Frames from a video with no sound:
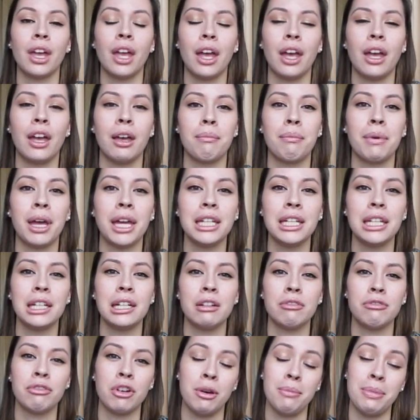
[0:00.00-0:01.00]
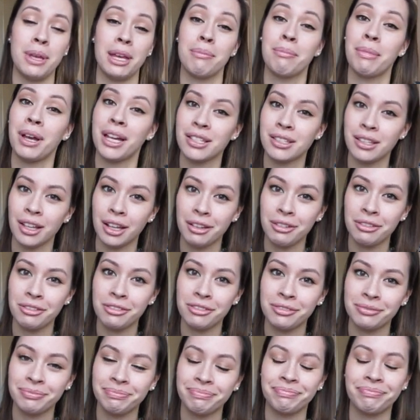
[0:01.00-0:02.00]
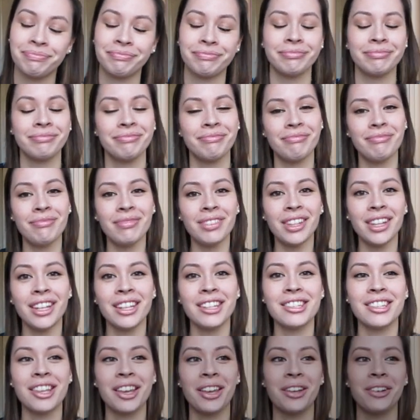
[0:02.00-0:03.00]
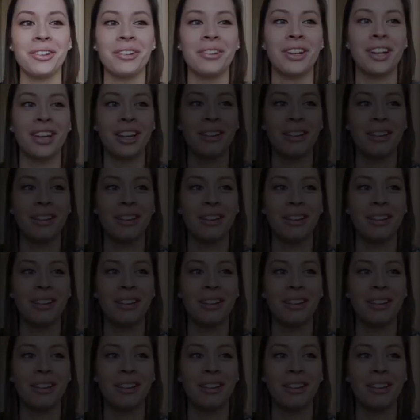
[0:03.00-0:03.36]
a needle phobic myself. So